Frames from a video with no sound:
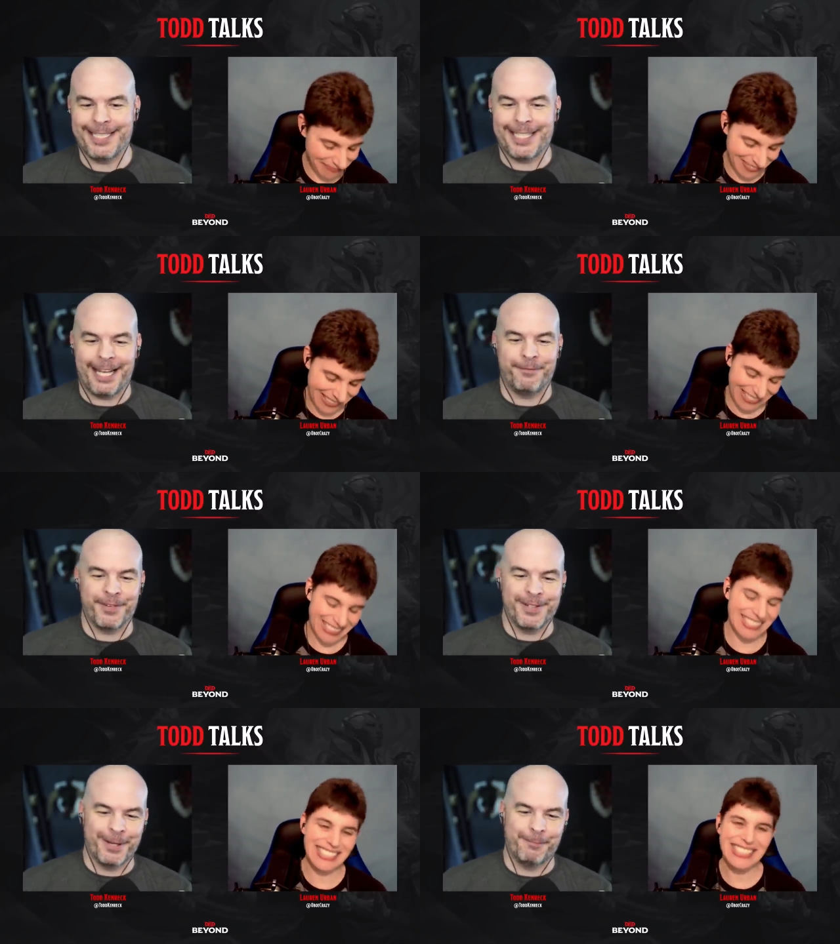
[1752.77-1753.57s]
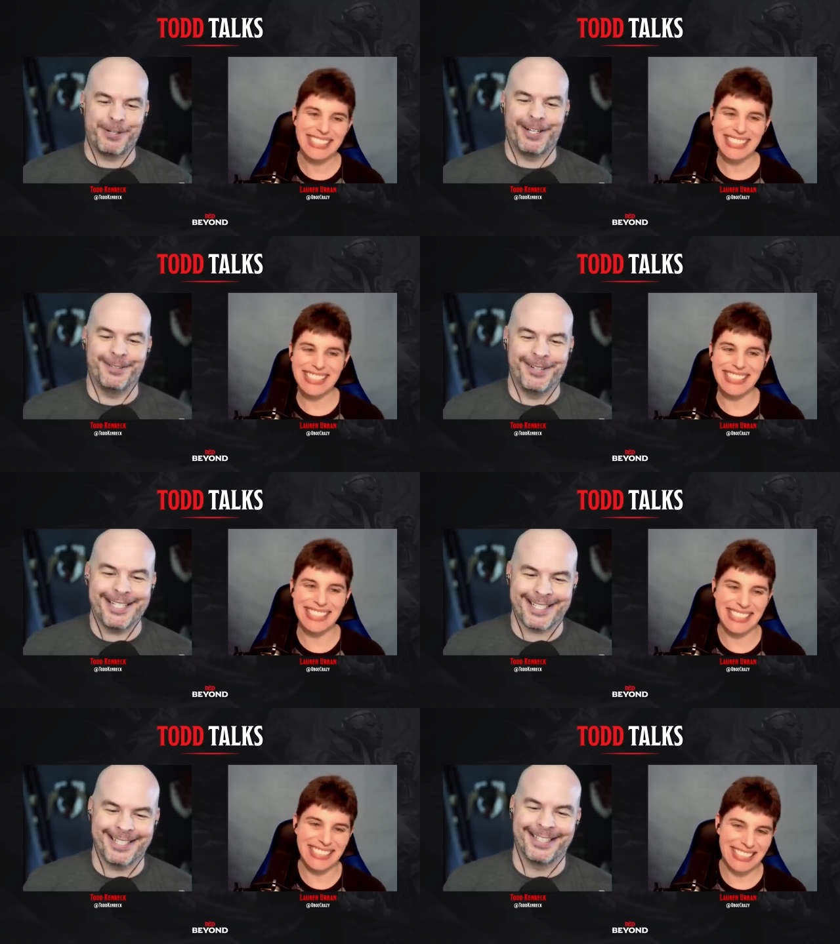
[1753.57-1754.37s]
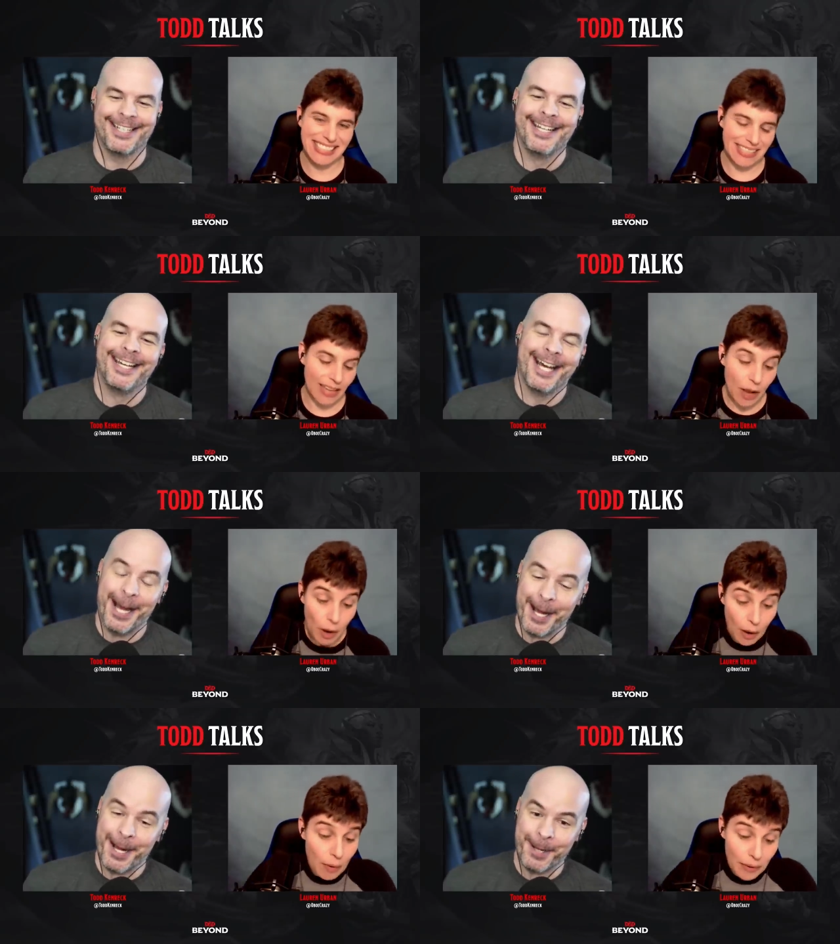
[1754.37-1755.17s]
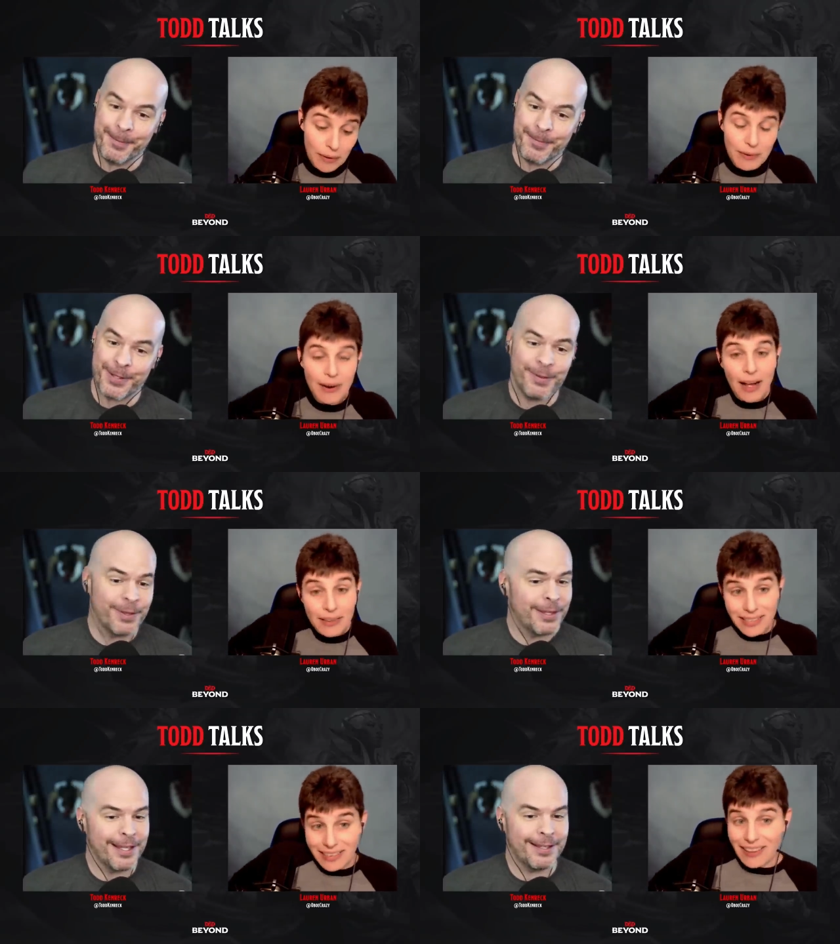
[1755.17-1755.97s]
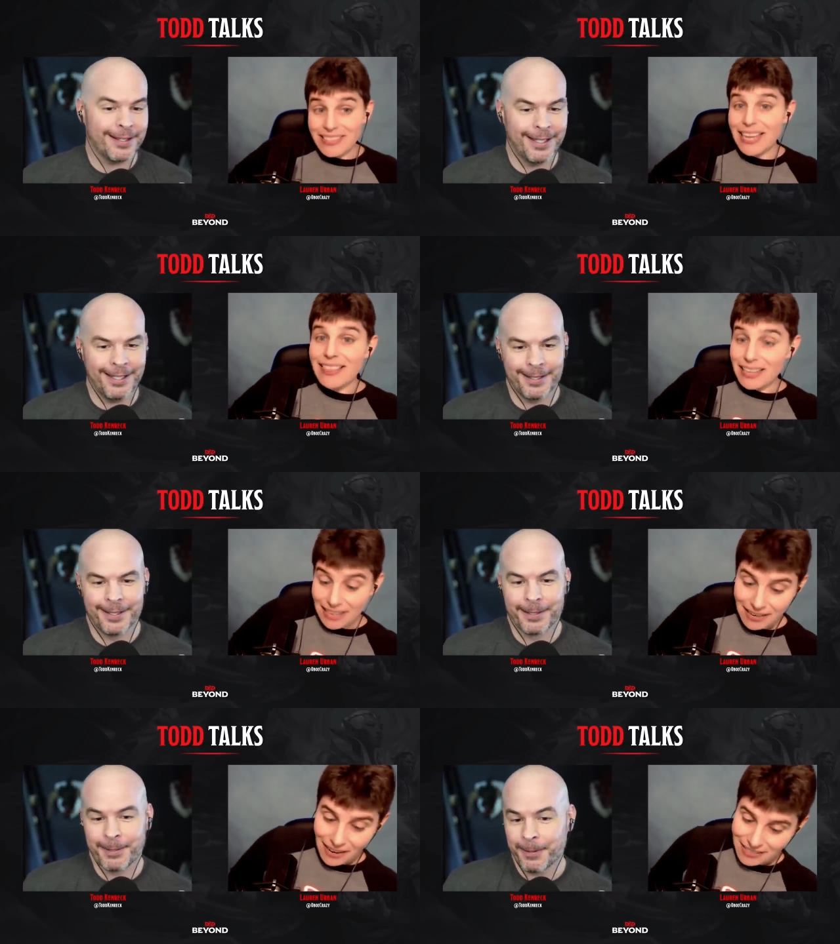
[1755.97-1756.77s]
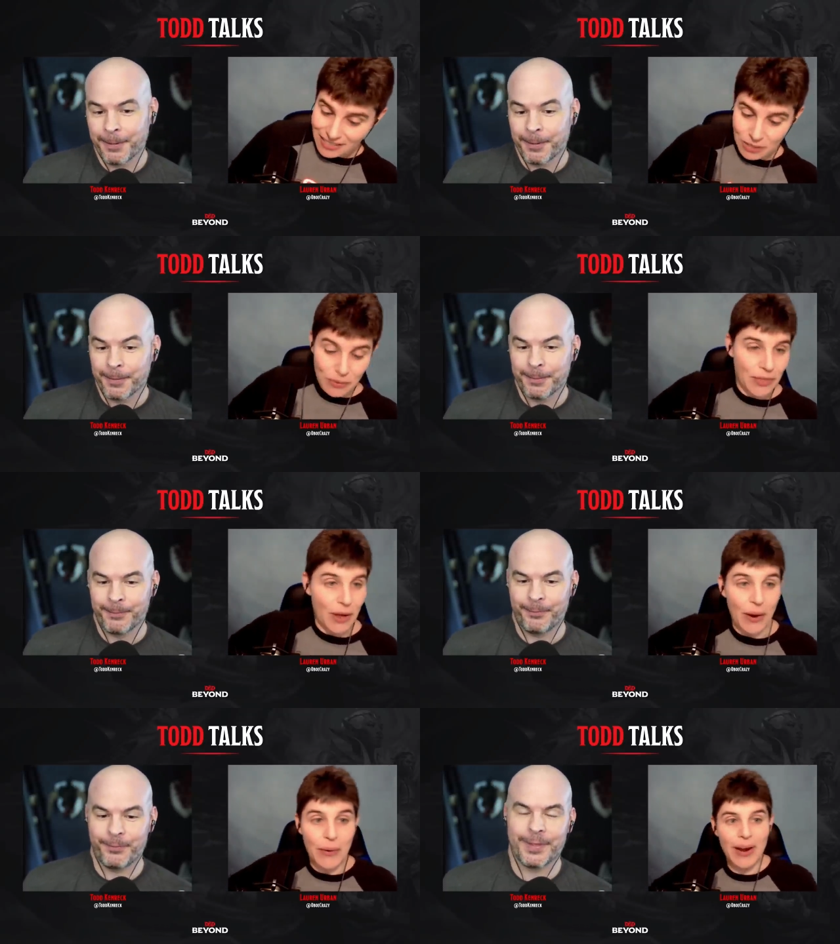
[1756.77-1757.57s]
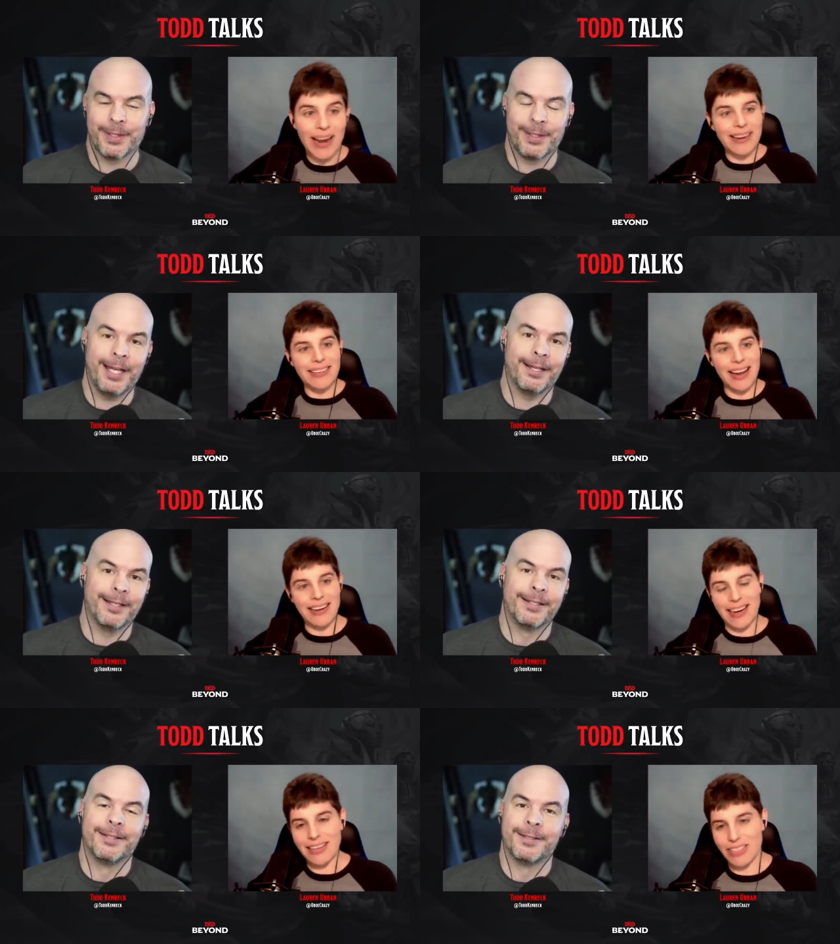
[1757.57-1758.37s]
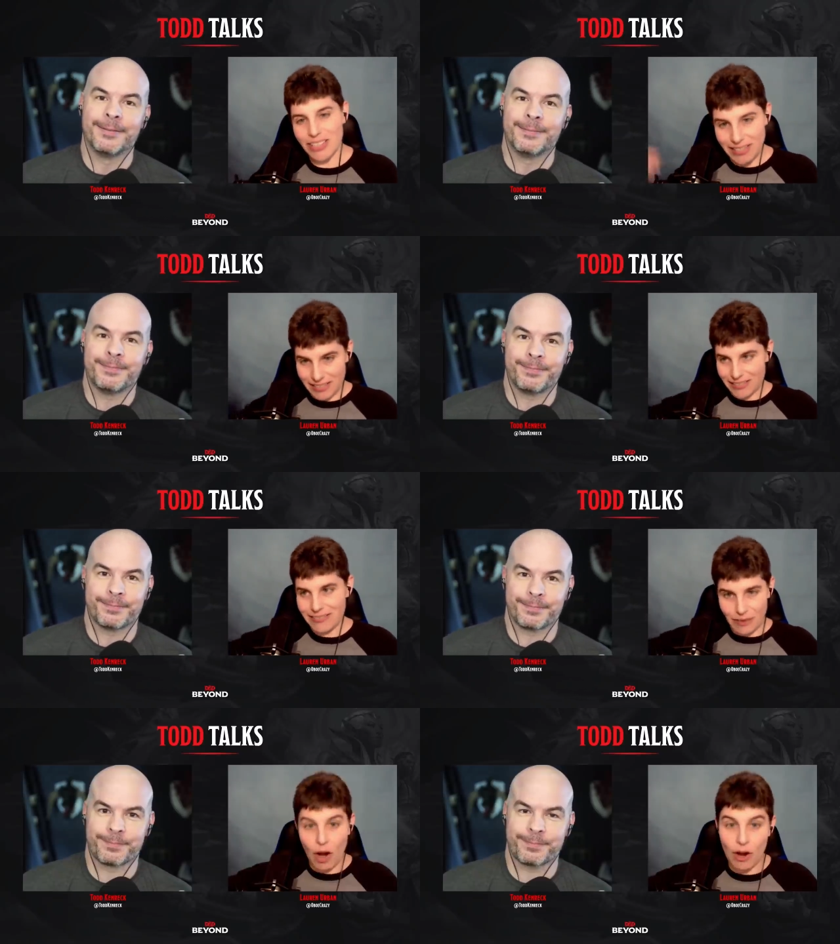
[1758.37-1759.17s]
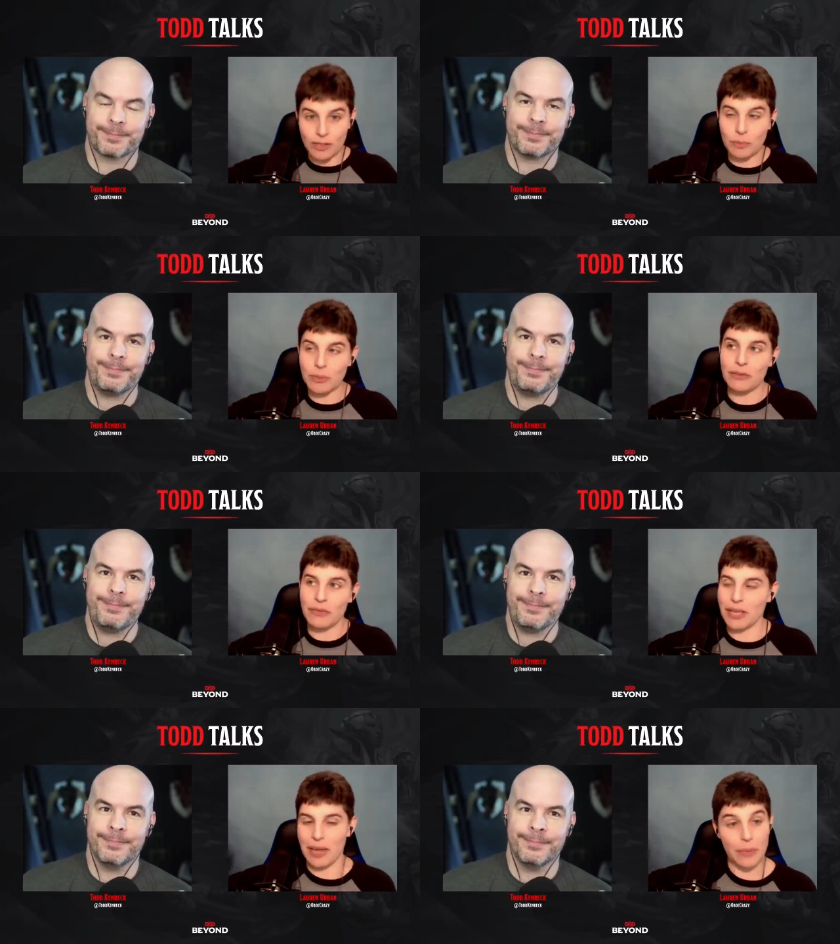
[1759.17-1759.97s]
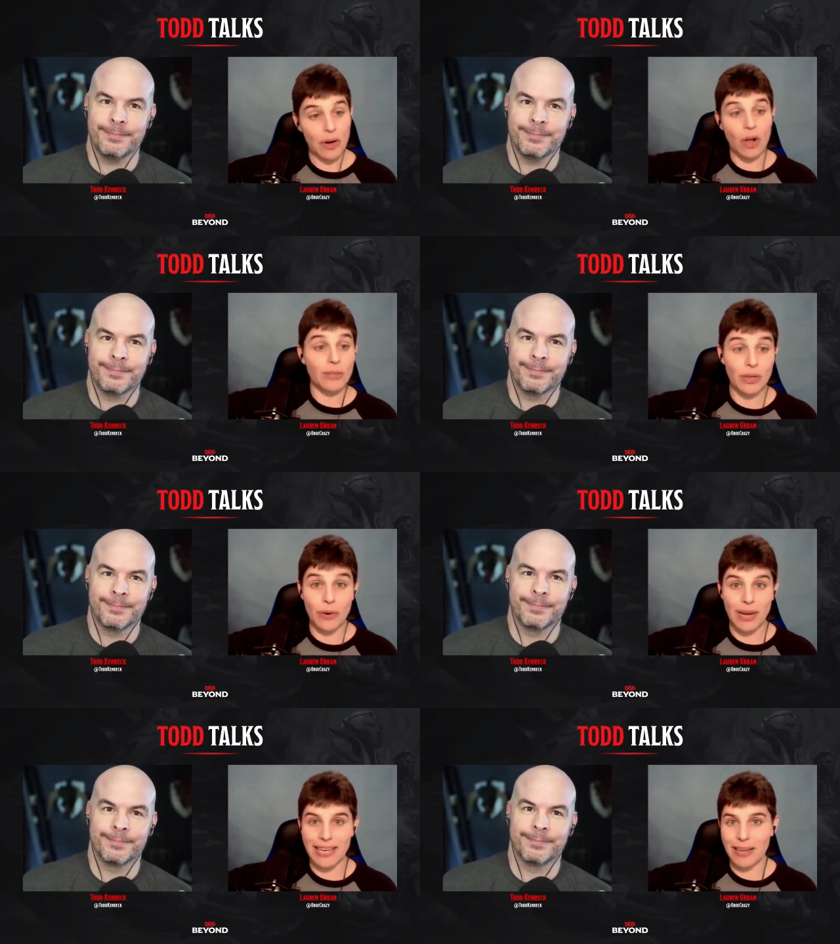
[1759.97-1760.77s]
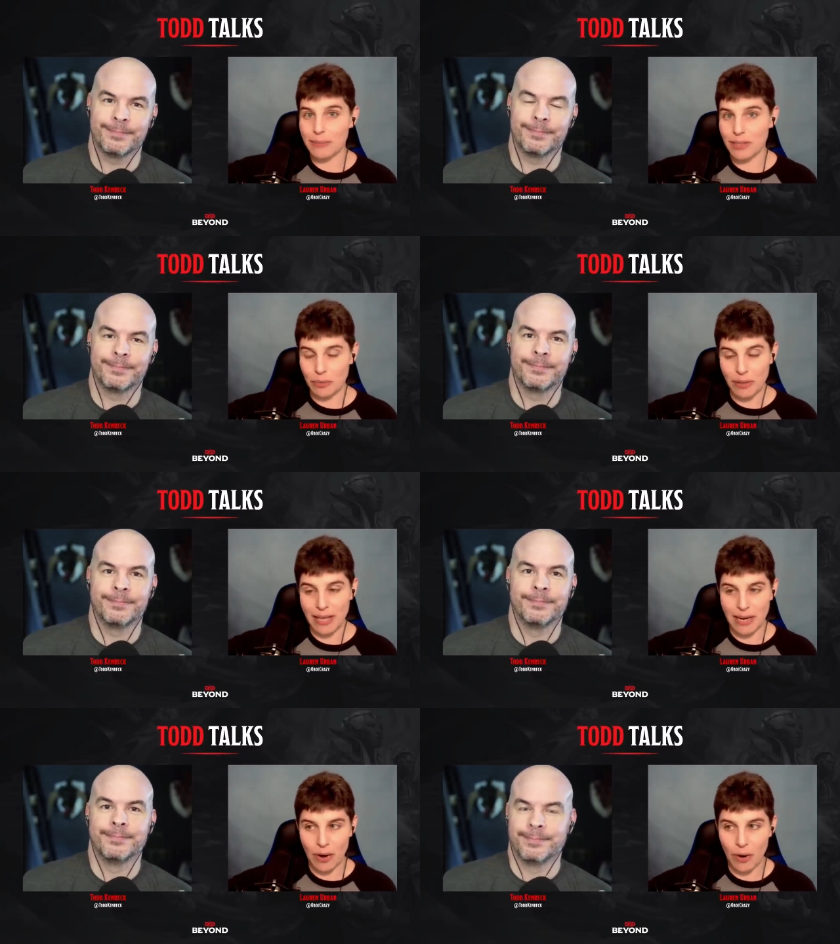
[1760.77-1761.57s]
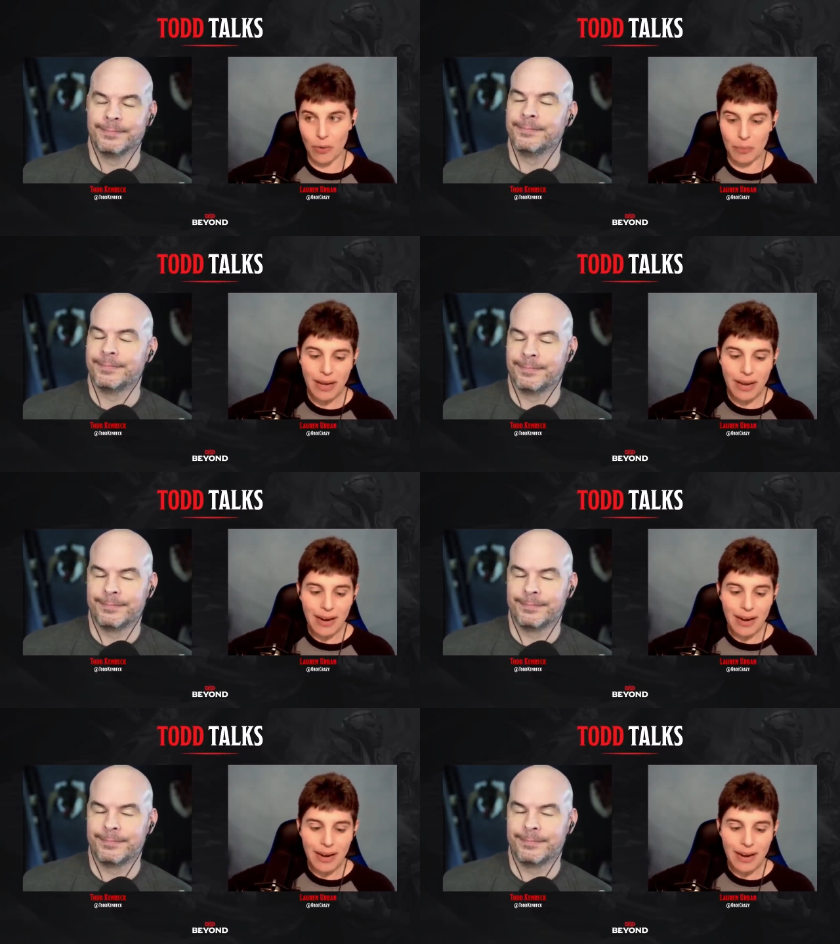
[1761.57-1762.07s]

Speaker 1: B. Dave for no apparent reason. Uh, so I'll
Speaker 2: I'll say that's on us too, though, and yeah. and not just our specific game, but also any games that you're playing at home.